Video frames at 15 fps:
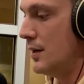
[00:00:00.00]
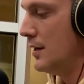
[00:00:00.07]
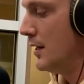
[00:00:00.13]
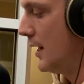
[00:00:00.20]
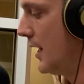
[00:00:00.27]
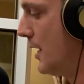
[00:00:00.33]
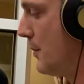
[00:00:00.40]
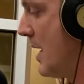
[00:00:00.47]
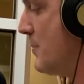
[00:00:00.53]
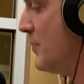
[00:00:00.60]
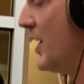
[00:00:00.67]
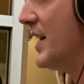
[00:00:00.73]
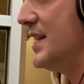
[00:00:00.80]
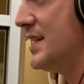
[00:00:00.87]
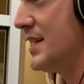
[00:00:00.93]
My
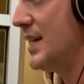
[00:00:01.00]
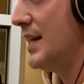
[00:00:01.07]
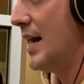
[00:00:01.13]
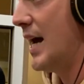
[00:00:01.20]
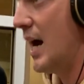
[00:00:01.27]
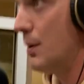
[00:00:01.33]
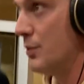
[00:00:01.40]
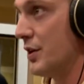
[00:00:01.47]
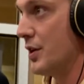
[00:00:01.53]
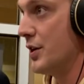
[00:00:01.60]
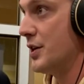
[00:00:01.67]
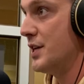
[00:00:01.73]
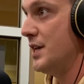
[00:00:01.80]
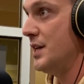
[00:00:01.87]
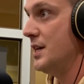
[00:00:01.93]
buddies in
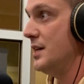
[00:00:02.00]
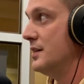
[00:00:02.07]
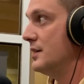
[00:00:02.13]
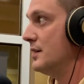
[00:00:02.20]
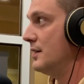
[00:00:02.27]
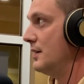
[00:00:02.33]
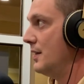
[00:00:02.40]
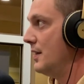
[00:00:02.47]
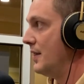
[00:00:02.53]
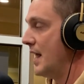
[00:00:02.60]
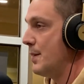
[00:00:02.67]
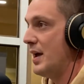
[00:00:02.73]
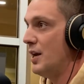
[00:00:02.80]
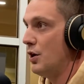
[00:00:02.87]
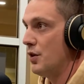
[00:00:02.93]
Albuquerque they
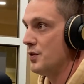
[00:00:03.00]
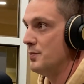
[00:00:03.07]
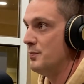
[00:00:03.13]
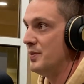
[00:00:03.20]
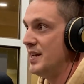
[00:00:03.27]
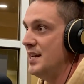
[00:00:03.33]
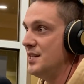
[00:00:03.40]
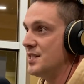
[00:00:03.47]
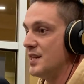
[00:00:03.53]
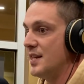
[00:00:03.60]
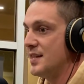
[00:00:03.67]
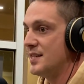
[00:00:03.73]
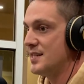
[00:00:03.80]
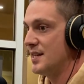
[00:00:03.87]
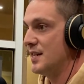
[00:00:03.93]
made all the beats and
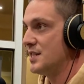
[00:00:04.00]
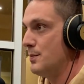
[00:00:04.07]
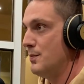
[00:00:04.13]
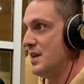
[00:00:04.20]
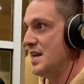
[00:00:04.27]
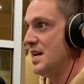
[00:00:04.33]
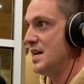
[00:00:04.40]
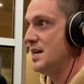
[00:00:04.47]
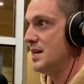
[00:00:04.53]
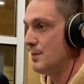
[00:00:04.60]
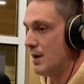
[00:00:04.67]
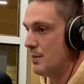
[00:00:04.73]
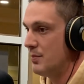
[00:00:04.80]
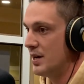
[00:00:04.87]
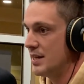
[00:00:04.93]
they sent it to me and
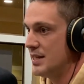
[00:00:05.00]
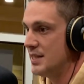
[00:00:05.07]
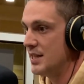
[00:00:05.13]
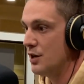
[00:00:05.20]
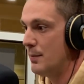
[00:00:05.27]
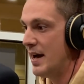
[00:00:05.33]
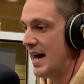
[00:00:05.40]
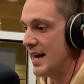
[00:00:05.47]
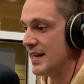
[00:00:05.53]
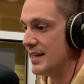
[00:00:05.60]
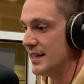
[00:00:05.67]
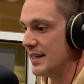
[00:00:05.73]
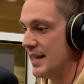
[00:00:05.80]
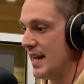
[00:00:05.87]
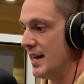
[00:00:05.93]
my buddy
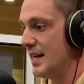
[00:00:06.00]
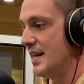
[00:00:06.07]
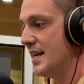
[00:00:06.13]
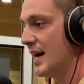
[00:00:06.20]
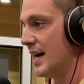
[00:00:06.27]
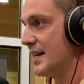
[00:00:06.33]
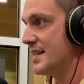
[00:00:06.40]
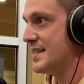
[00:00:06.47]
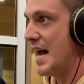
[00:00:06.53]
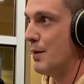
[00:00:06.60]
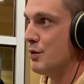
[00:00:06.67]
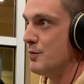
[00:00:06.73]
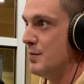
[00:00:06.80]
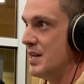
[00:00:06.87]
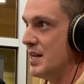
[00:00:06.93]
Killmatic, and he kind of sat
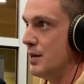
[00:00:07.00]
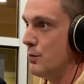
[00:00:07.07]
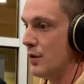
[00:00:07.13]
with me and we're